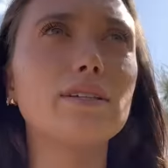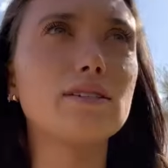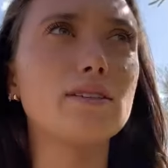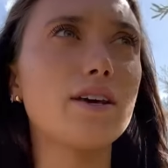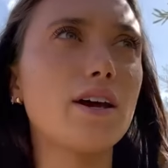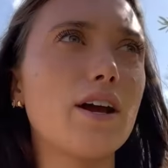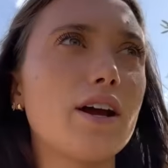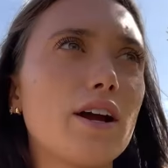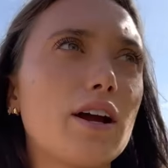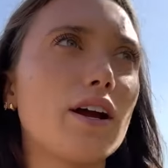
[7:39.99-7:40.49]

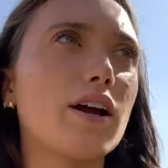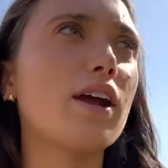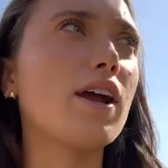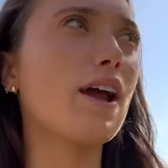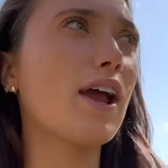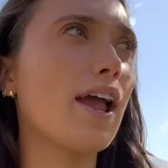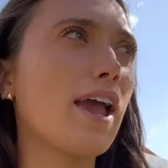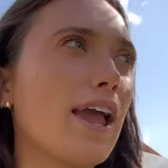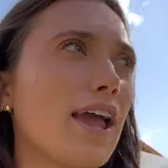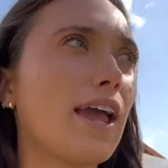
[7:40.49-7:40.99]
there
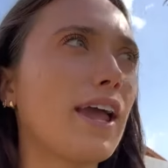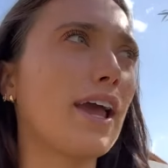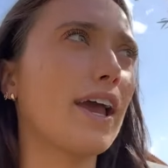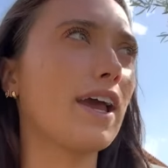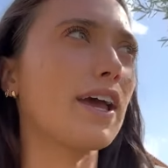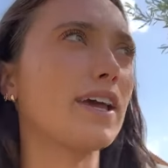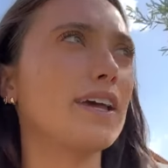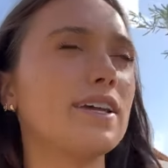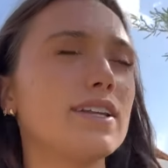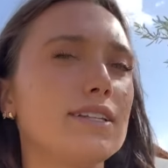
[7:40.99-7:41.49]

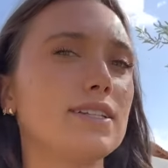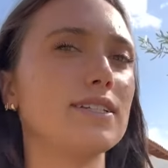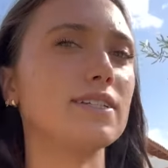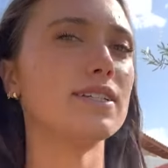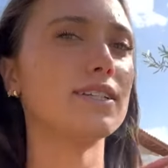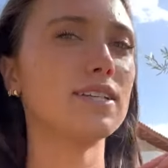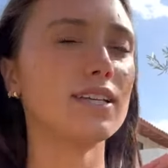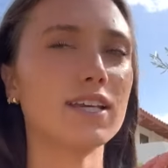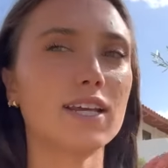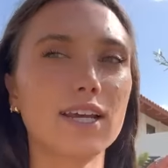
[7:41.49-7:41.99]
and
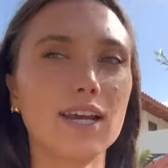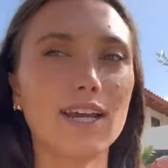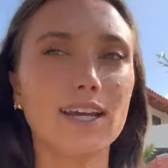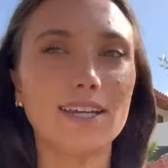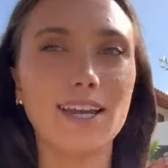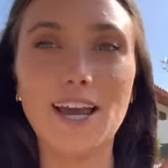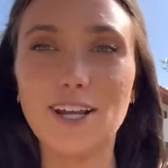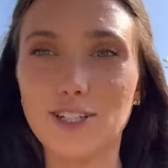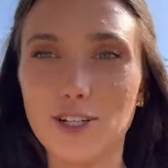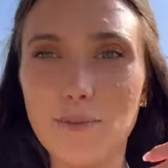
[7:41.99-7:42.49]

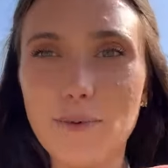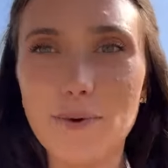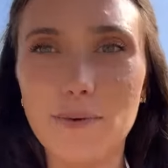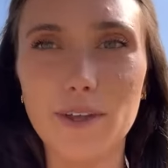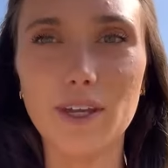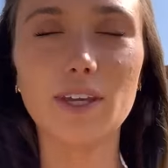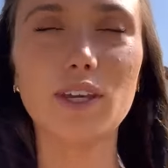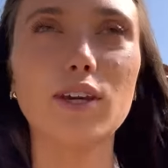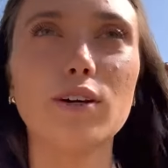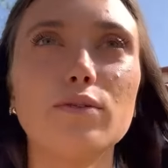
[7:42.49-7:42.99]
yeah, it should be really
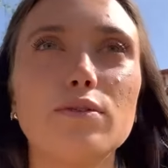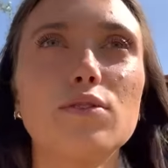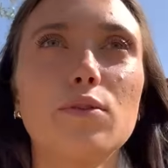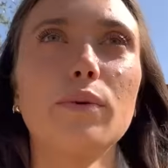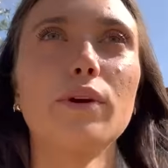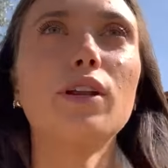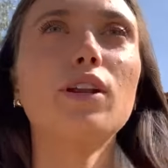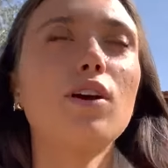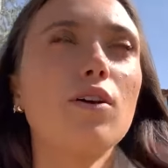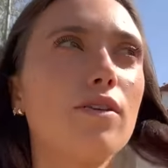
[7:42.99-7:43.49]
cute. So we're
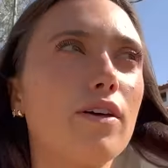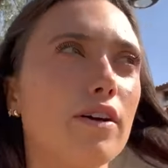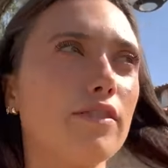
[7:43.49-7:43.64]
gonna go there